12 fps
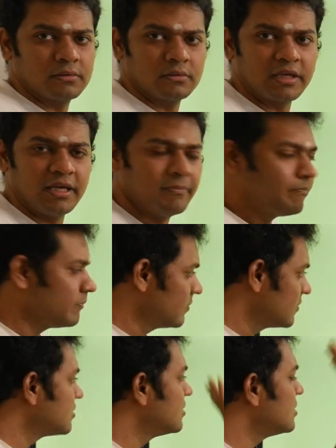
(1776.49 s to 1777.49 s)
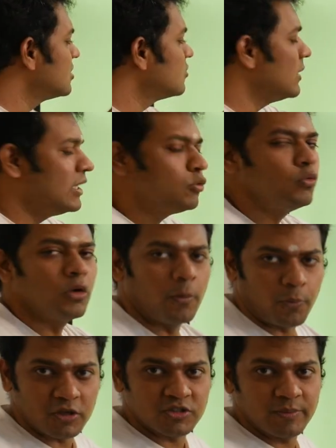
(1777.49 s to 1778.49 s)
Okay, so this is way to
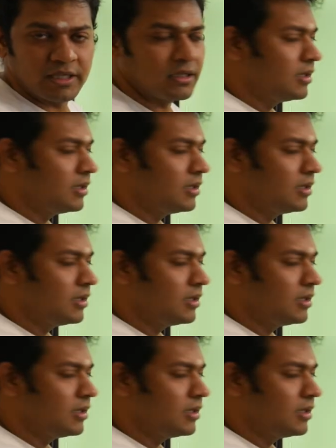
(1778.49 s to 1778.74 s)
approximate.